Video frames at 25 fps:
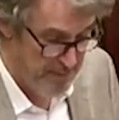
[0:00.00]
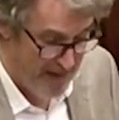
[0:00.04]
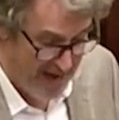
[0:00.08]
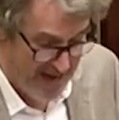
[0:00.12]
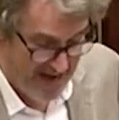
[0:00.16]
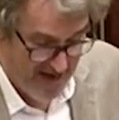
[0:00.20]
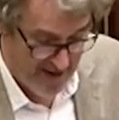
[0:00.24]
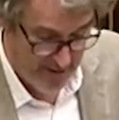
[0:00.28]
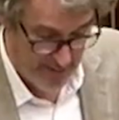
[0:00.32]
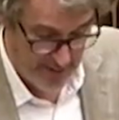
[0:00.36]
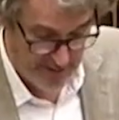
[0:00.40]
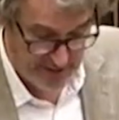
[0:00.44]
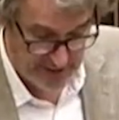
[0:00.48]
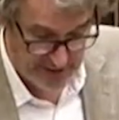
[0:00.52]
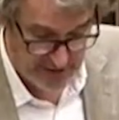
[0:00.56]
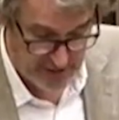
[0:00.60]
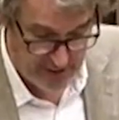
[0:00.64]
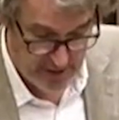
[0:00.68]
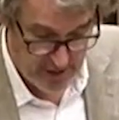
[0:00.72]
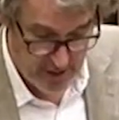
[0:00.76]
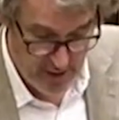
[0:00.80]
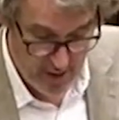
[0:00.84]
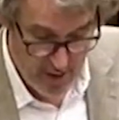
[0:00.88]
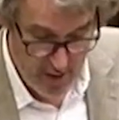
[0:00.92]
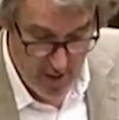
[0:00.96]
powers.
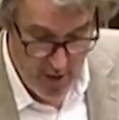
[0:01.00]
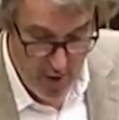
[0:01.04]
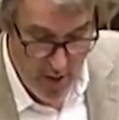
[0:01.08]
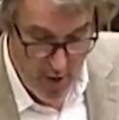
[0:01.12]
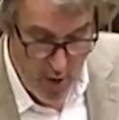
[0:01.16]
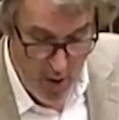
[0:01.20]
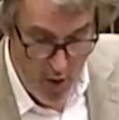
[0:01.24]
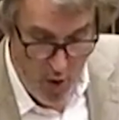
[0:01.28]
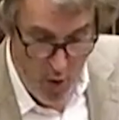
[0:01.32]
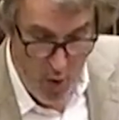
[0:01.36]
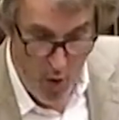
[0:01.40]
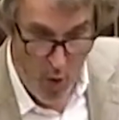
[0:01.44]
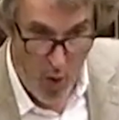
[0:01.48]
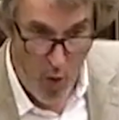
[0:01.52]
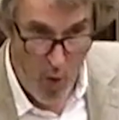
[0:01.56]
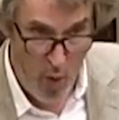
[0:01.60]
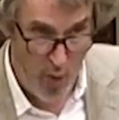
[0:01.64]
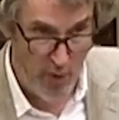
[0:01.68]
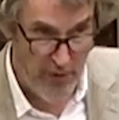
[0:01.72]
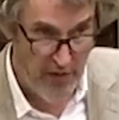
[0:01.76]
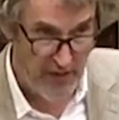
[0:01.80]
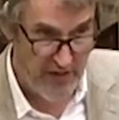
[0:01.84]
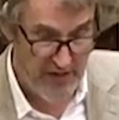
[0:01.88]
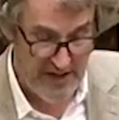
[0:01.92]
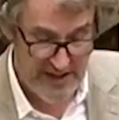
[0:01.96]

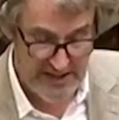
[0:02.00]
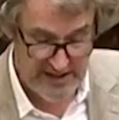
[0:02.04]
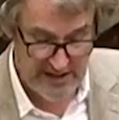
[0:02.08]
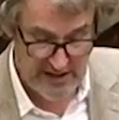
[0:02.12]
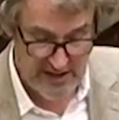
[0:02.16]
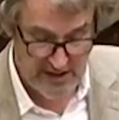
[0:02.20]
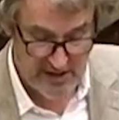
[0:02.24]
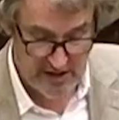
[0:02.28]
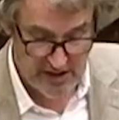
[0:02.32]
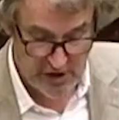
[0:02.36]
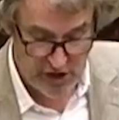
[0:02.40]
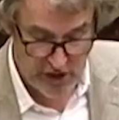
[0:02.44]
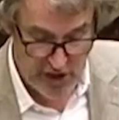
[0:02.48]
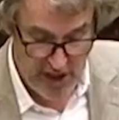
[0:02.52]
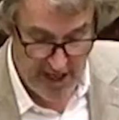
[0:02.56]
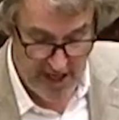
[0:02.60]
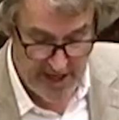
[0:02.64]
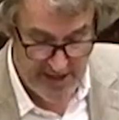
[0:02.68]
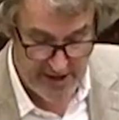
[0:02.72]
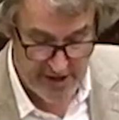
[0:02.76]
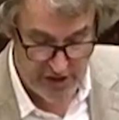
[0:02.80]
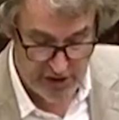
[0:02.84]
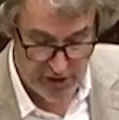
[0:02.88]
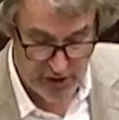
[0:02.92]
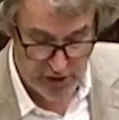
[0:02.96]
All that these
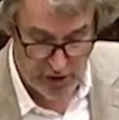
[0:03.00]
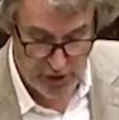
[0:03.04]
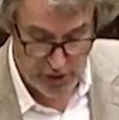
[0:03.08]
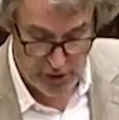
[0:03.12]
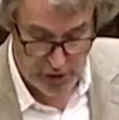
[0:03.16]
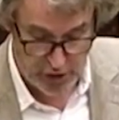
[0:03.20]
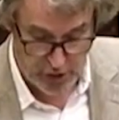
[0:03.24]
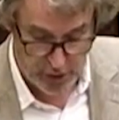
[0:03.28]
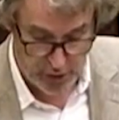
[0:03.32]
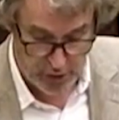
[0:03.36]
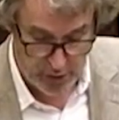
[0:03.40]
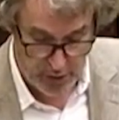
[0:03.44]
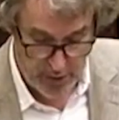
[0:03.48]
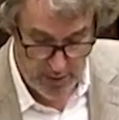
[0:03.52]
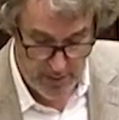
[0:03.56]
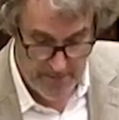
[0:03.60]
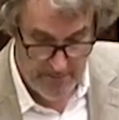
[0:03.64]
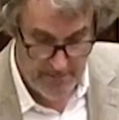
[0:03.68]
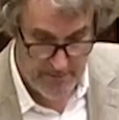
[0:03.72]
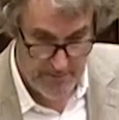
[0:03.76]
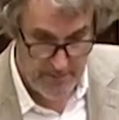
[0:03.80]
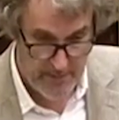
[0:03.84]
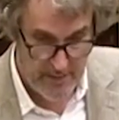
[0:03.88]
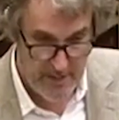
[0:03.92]
changes do